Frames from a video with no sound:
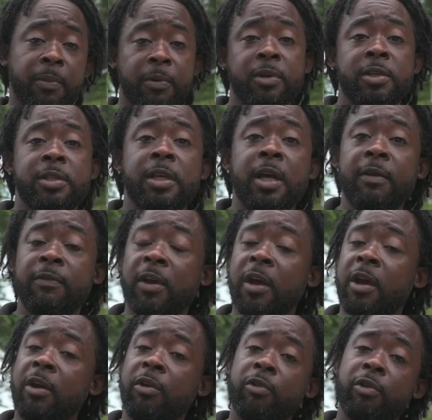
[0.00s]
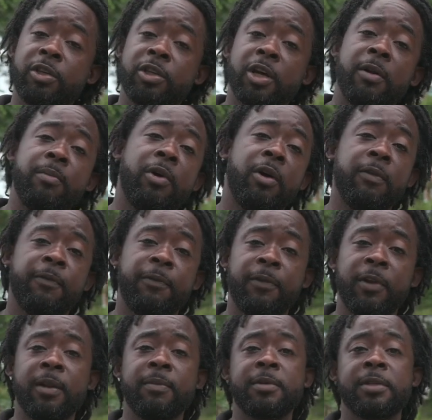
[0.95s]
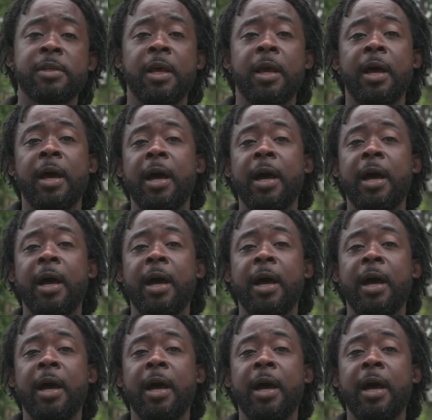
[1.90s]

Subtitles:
up on yourself, Richard Brown Films,